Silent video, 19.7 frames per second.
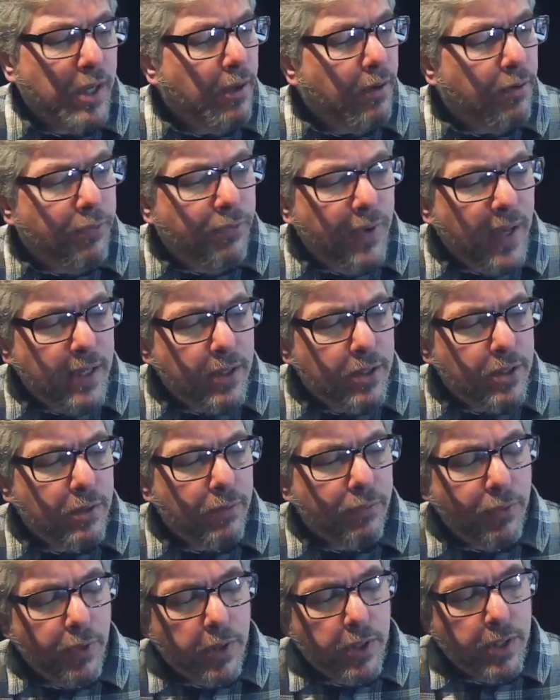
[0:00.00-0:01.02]
fits,
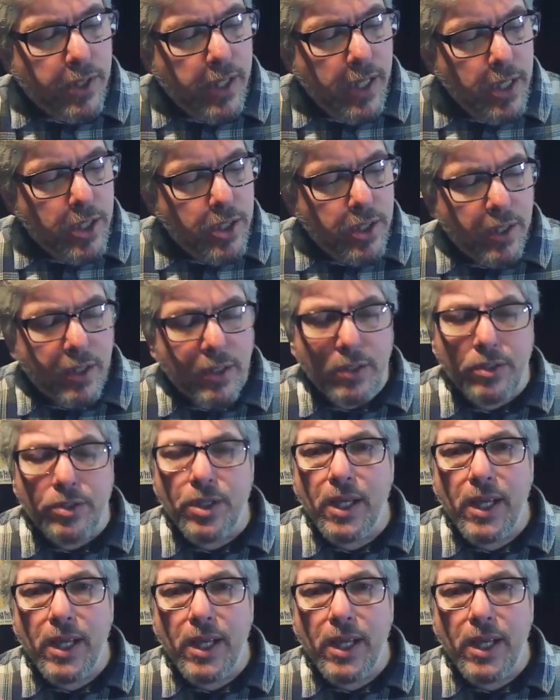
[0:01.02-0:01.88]
flirtations,